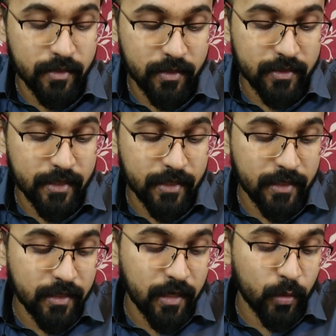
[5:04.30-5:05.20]
setting
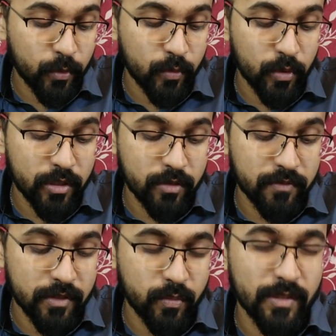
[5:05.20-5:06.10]
the output voltage of
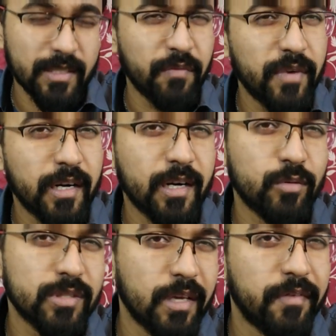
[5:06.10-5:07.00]
this one somewhere
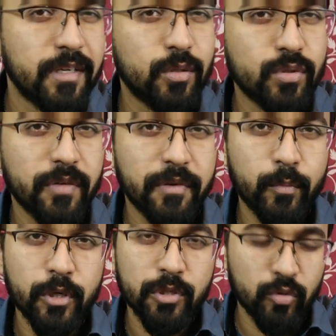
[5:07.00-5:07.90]
around 7 to
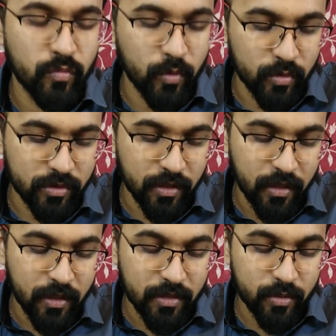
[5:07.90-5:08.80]
7.2 volts,
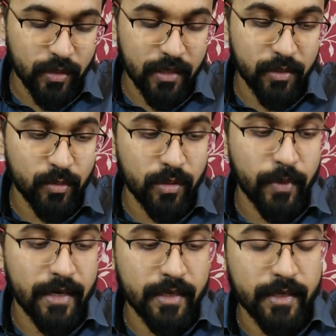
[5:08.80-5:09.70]
so that the
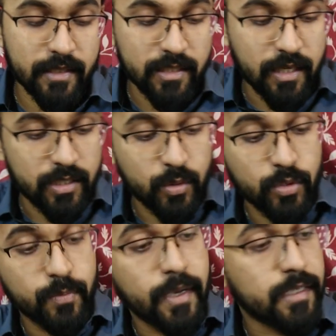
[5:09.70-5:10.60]
battery can charge to
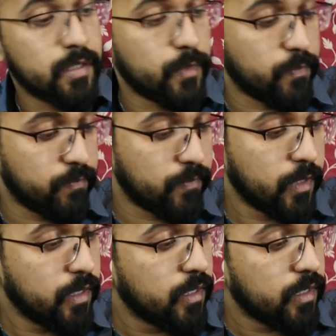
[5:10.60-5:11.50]
its maximum
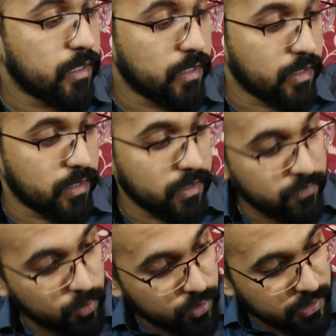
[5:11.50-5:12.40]

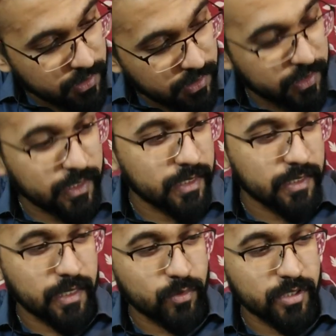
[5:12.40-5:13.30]
voltage. I think
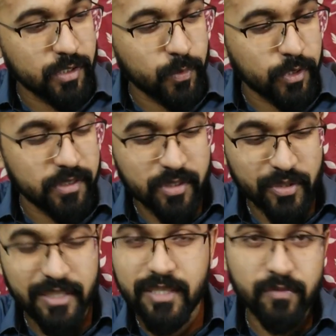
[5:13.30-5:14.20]
that's around
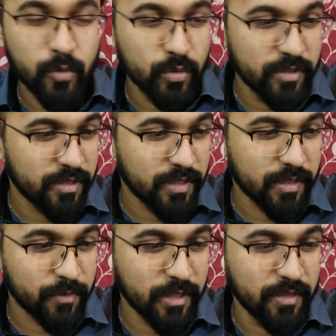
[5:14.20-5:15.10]
6.3 volts or
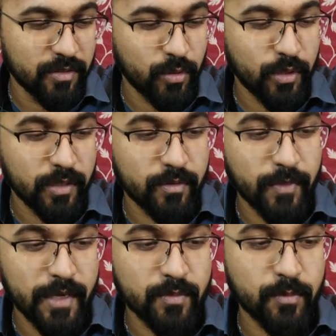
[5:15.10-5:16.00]
something, so you can
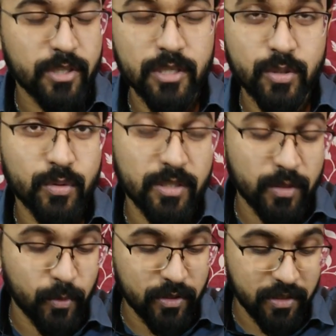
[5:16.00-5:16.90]
maximum charge to
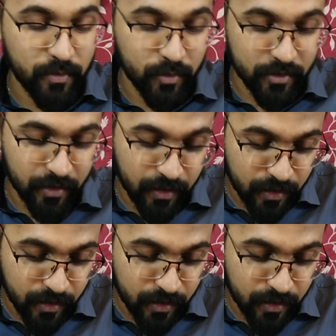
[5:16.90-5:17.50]
6.3 volts.